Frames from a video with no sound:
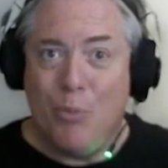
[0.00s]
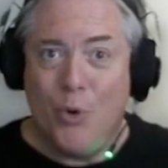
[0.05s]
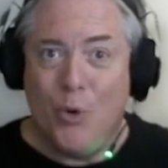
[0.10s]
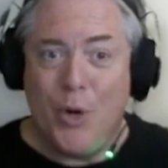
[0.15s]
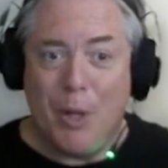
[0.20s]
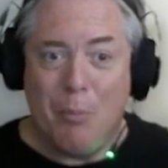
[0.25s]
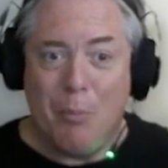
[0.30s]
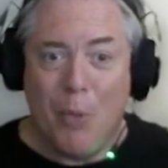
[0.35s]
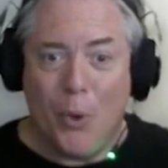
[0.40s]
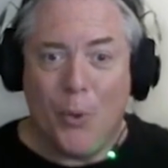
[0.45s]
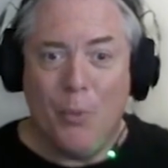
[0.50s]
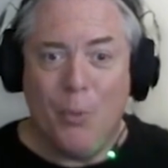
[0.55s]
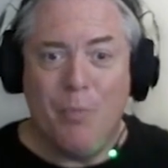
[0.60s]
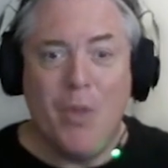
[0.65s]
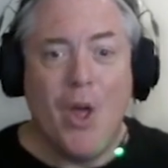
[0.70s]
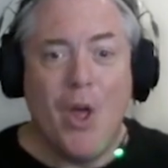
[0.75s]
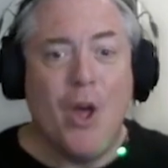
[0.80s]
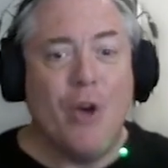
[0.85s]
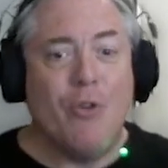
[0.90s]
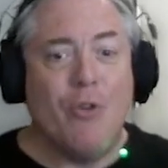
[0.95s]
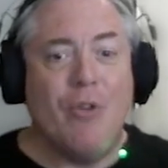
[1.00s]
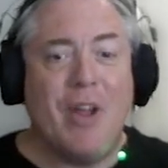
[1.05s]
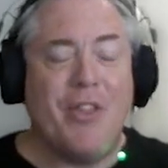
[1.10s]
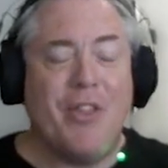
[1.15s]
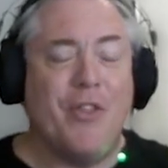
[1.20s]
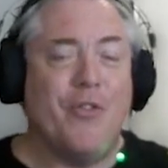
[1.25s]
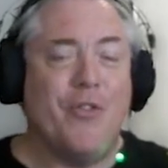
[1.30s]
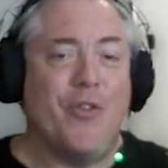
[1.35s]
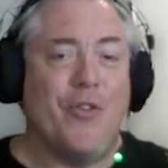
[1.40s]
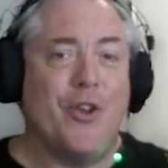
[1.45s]
pudding model,
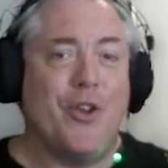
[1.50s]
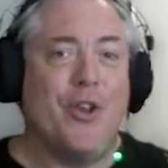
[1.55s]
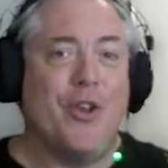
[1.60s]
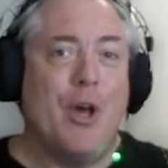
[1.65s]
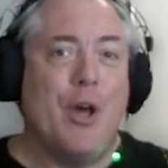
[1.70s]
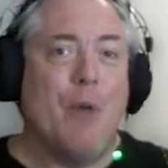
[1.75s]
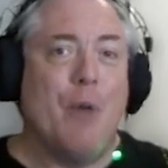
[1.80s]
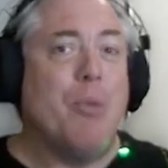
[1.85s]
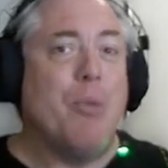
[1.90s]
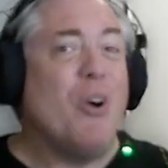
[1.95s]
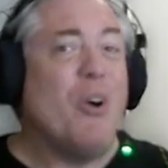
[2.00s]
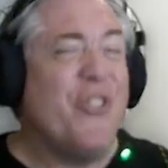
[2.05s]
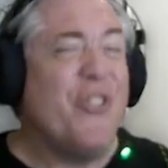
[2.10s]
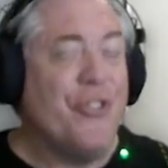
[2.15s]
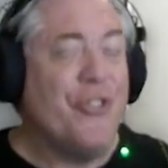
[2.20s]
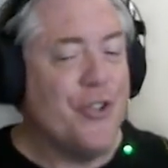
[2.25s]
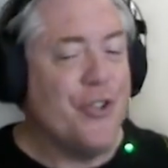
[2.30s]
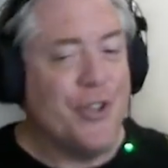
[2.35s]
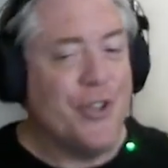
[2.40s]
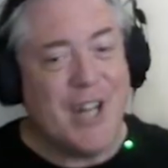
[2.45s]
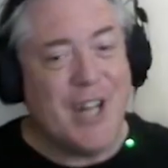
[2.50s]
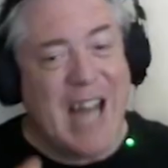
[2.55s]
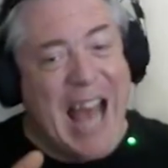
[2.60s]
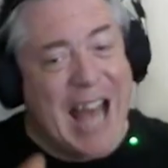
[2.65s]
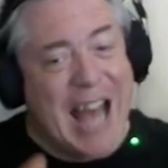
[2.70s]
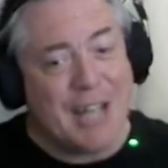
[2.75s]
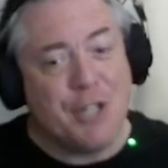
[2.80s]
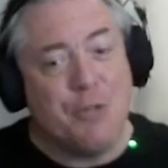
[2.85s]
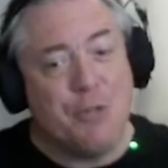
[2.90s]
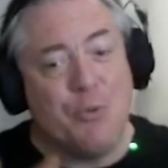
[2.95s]
Rutherford posited that
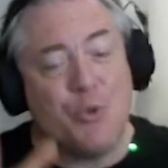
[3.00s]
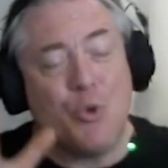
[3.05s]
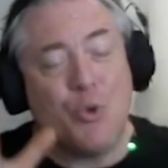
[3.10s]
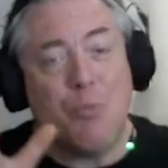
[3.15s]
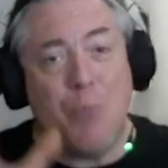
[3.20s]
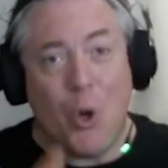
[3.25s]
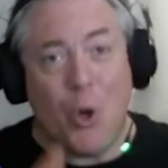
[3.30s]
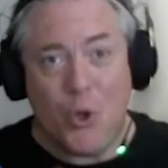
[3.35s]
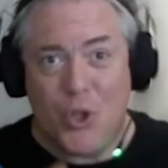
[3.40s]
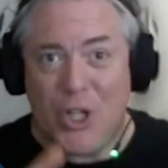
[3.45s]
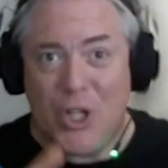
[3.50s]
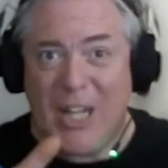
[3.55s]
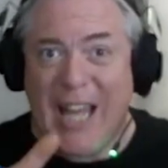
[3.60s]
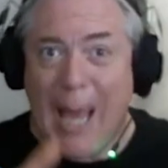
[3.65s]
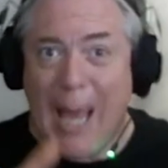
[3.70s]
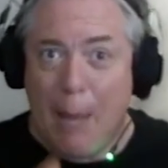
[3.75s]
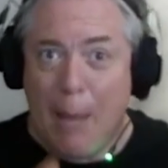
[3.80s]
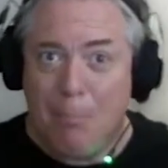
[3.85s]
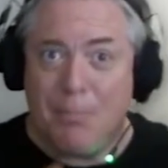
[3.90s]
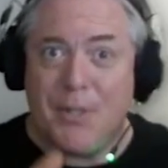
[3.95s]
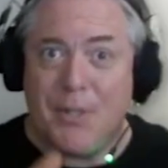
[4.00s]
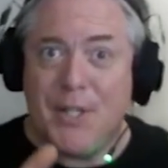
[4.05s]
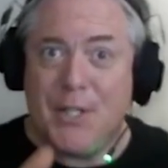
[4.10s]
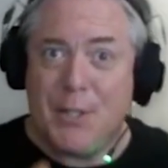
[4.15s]
atoms were mostly empty